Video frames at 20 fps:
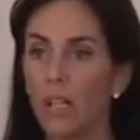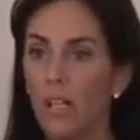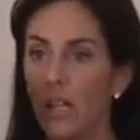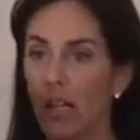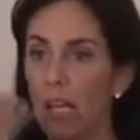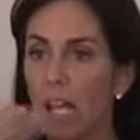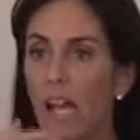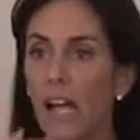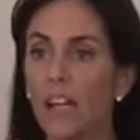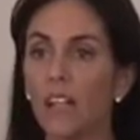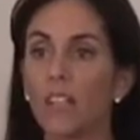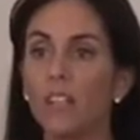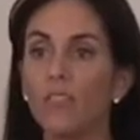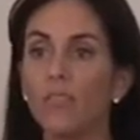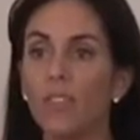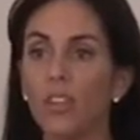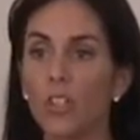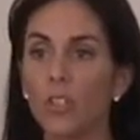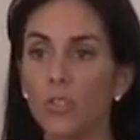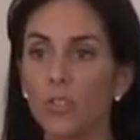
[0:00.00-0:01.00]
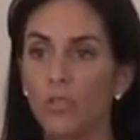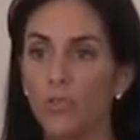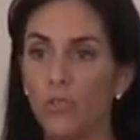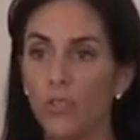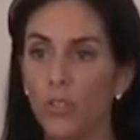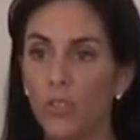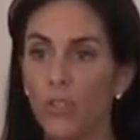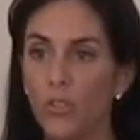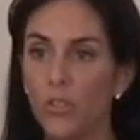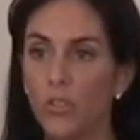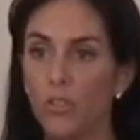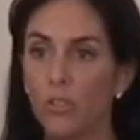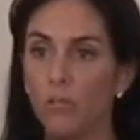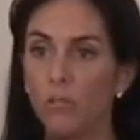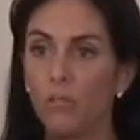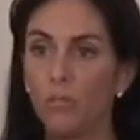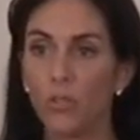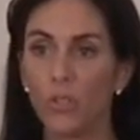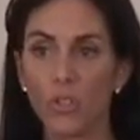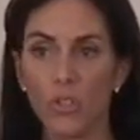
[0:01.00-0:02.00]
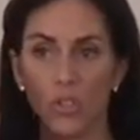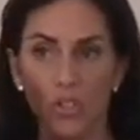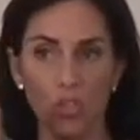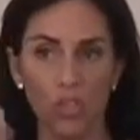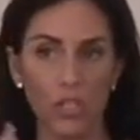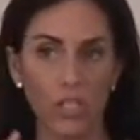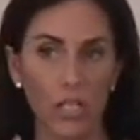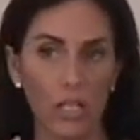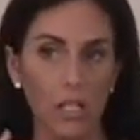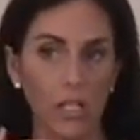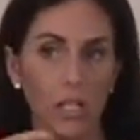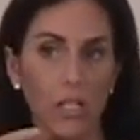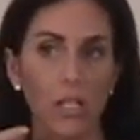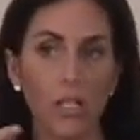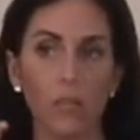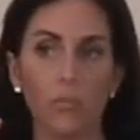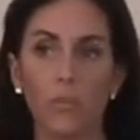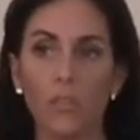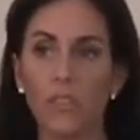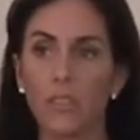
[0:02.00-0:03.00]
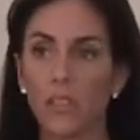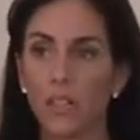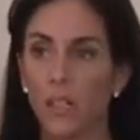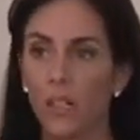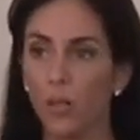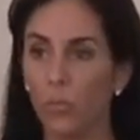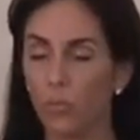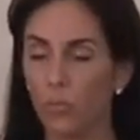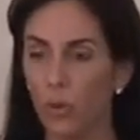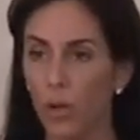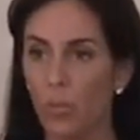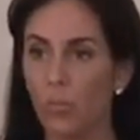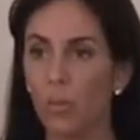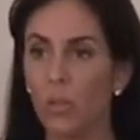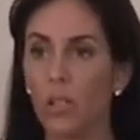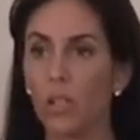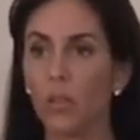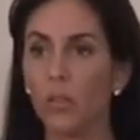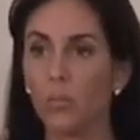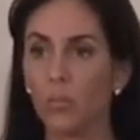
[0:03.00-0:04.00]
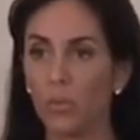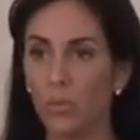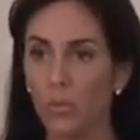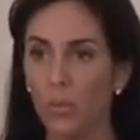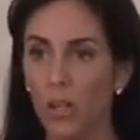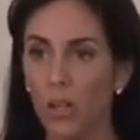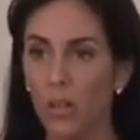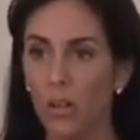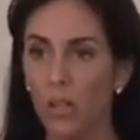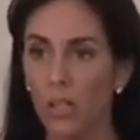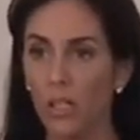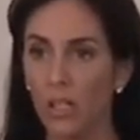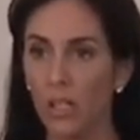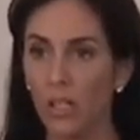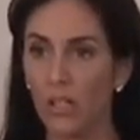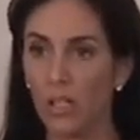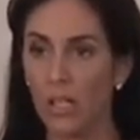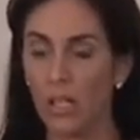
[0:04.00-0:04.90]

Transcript: an acne facial first, which is just cleaning up the skin, prepping it and preparing it.